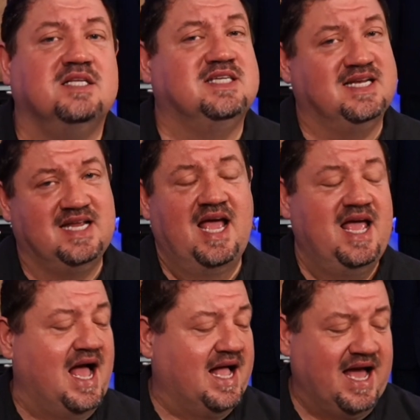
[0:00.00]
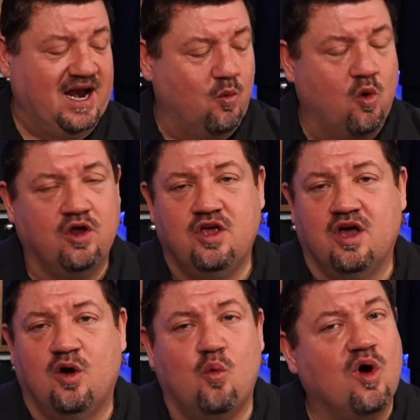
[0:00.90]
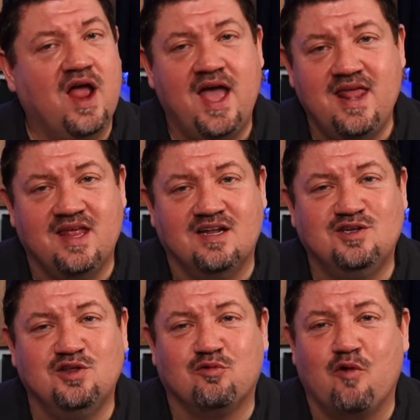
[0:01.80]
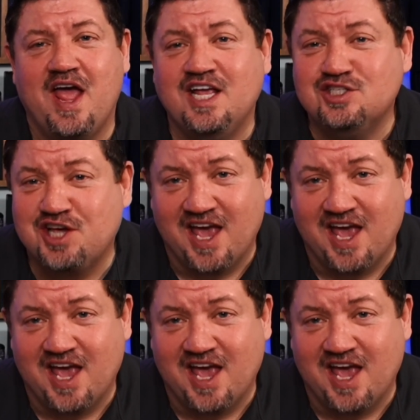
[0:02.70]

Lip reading: Today, I got to warn you, we're headed to the rage.